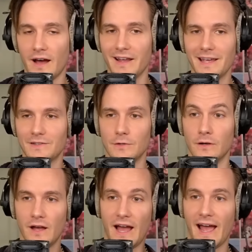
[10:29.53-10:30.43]
I get to
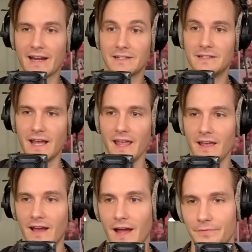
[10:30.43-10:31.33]
act gay
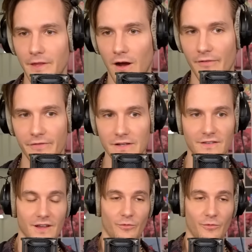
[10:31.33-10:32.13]
at the office?